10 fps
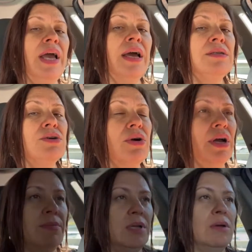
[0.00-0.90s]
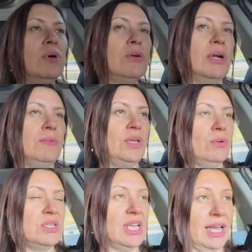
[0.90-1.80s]
and Crimea. Well,
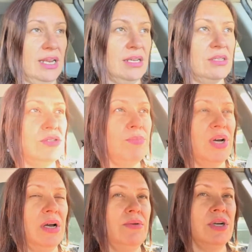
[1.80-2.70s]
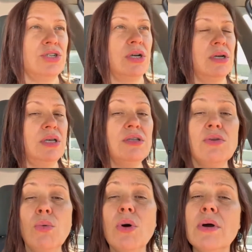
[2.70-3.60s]
Crimea was annexed by Russia.
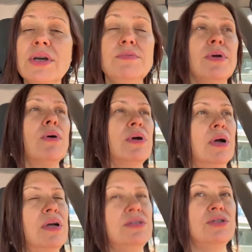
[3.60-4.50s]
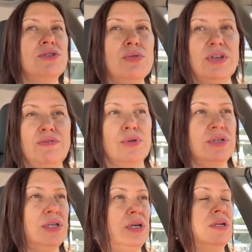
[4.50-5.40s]
The war has been going on since 2014.